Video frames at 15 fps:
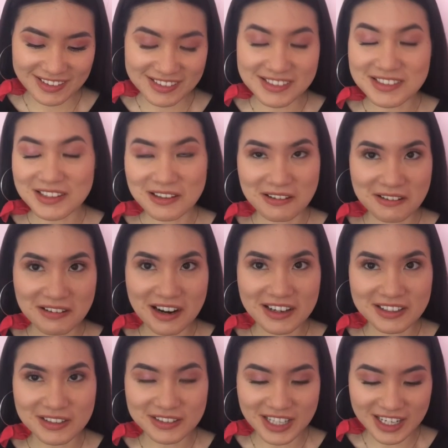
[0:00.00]
So I
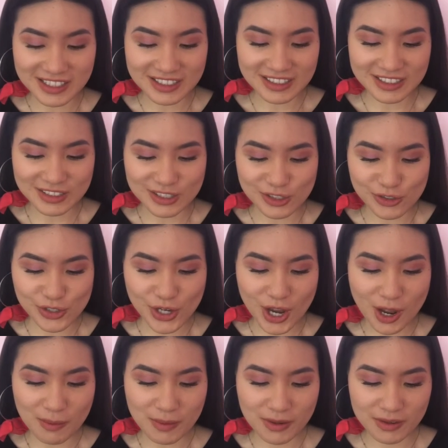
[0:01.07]
know that I did a good
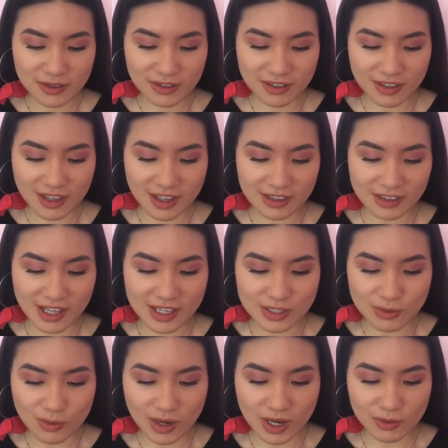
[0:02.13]
job. And that's
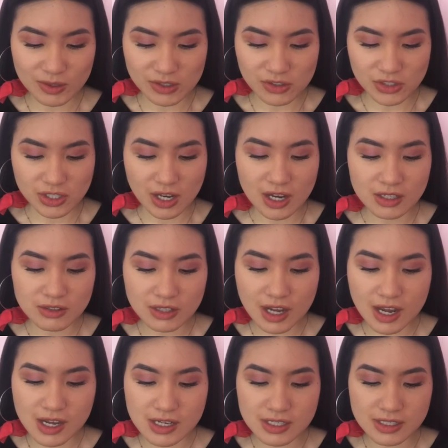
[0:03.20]
why I want to share you
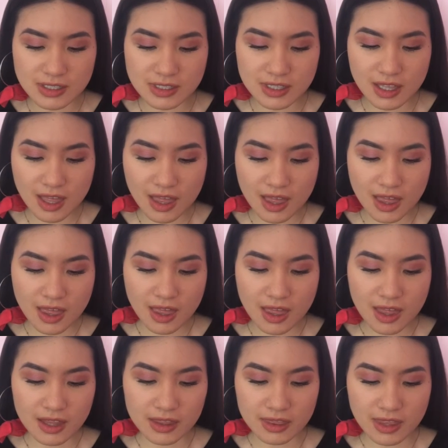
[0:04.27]
guys
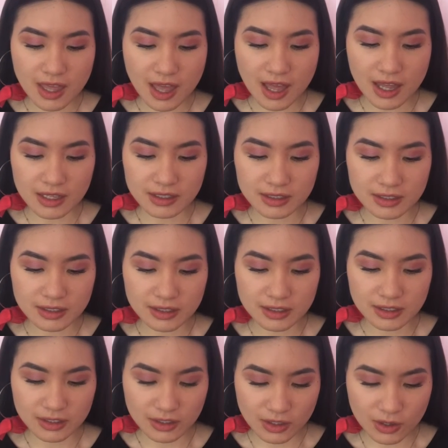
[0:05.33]
that
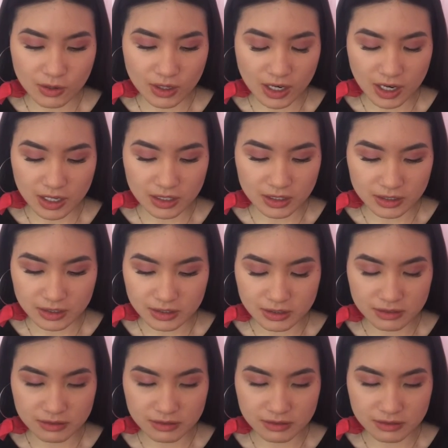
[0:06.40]
you can